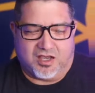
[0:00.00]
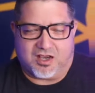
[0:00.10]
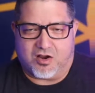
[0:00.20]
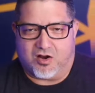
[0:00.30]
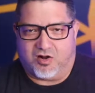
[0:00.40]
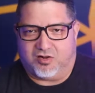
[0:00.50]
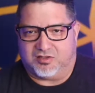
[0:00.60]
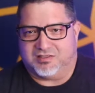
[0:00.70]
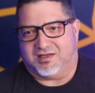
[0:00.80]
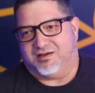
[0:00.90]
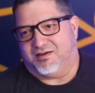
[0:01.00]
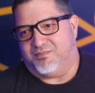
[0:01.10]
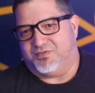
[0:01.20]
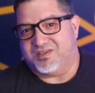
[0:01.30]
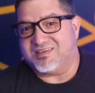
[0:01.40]
called
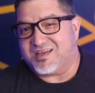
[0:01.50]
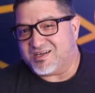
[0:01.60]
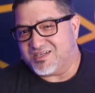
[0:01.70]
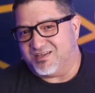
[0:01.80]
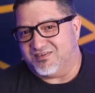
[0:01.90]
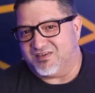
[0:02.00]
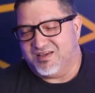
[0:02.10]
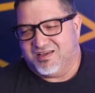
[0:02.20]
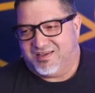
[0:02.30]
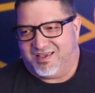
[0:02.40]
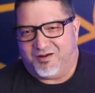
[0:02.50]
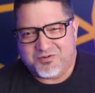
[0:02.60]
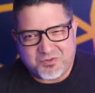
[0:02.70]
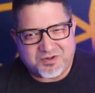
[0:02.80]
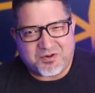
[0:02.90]
discussions. And I
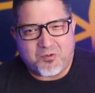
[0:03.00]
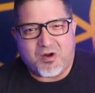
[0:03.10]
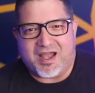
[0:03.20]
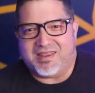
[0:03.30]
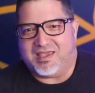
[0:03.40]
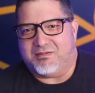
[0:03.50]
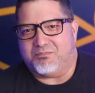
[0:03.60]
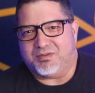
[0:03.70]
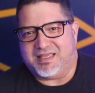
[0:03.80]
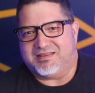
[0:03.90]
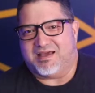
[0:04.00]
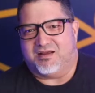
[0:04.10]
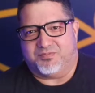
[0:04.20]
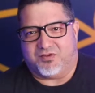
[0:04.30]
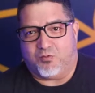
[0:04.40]
was wondering why they played that
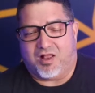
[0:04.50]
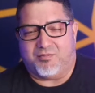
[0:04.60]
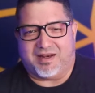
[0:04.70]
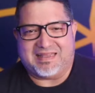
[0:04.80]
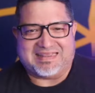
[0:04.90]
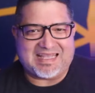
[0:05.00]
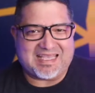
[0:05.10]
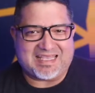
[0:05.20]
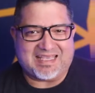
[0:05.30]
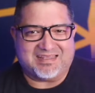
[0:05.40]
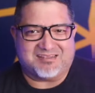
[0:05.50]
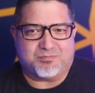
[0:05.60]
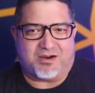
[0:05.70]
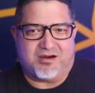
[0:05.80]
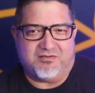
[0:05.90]
up so well, but I think it's
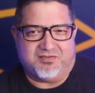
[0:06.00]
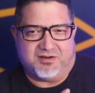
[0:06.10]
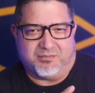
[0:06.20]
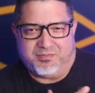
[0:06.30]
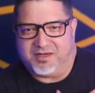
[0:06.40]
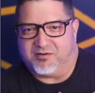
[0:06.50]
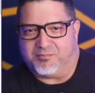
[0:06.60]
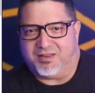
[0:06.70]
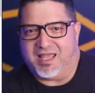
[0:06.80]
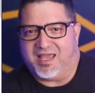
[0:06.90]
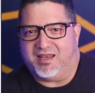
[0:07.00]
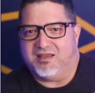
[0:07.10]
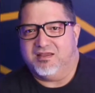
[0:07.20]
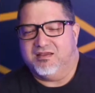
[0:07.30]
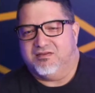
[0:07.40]
part of their bigger plan
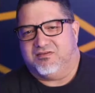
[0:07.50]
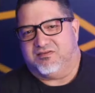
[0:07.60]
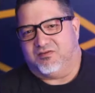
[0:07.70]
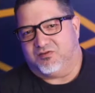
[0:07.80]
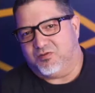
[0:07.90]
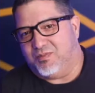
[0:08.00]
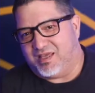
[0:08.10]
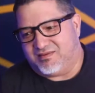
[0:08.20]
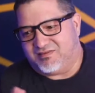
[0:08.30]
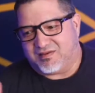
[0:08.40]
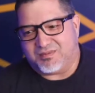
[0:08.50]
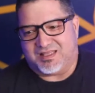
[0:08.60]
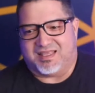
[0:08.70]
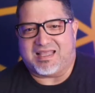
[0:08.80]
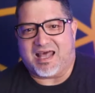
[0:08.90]
to make something
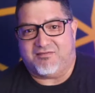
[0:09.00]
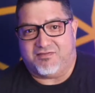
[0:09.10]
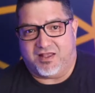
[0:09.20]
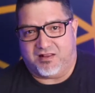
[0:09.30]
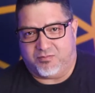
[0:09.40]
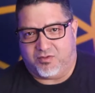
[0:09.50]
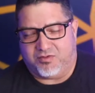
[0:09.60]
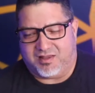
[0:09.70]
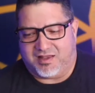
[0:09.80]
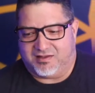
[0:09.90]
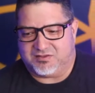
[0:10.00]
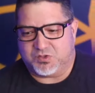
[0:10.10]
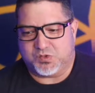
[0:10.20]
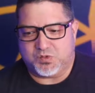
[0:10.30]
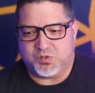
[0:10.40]
like that available
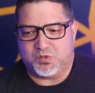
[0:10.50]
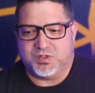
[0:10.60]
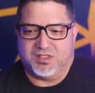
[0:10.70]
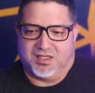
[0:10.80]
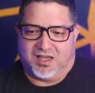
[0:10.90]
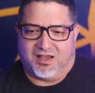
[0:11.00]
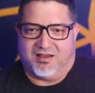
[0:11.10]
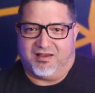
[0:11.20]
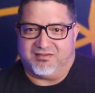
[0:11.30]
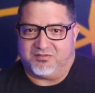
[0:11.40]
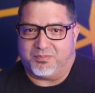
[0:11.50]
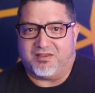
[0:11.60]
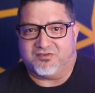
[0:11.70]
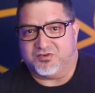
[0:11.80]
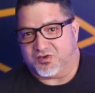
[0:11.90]
to a
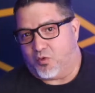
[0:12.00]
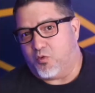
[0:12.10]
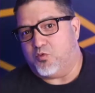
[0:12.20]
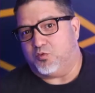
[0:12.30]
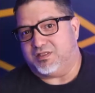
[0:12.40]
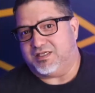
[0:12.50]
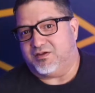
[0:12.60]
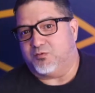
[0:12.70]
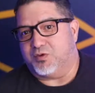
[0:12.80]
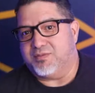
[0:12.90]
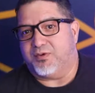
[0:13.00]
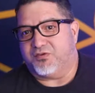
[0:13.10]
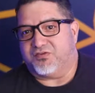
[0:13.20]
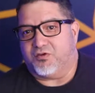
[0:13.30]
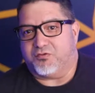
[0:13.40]
sponsors only repo.
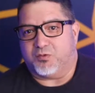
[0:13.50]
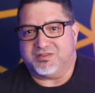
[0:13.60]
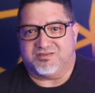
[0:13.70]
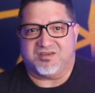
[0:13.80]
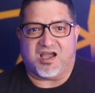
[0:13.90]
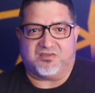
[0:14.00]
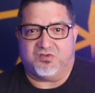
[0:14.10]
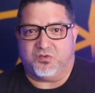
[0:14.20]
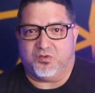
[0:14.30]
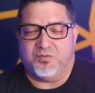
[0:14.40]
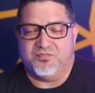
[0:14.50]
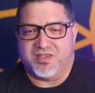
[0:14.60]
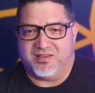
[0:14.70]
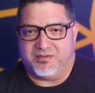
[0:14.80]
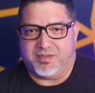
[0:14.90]
So if you want to talk to
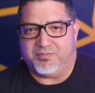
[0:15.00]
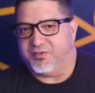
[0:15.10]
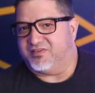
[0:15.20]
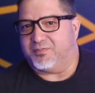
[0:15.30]
the people that